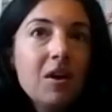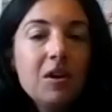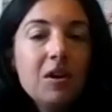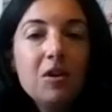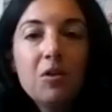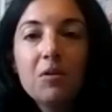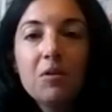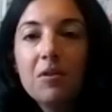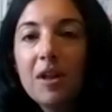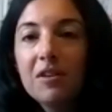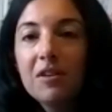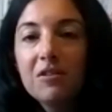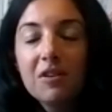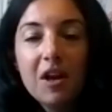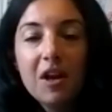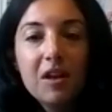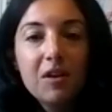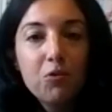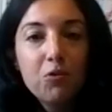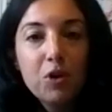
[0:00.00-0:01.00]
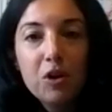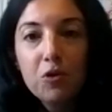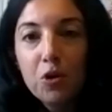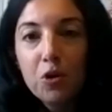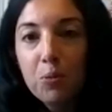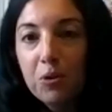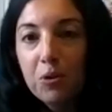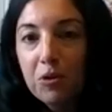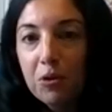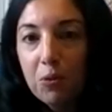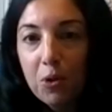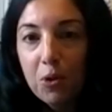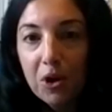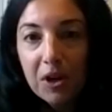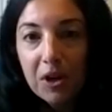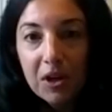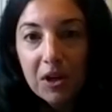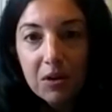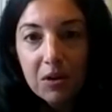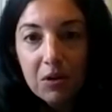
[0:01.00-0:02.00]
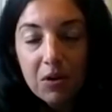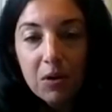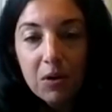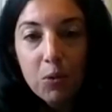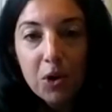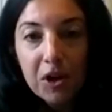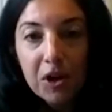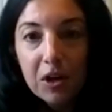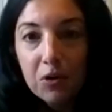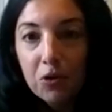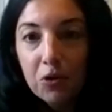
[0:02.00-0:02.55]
let's kind of regroup with a working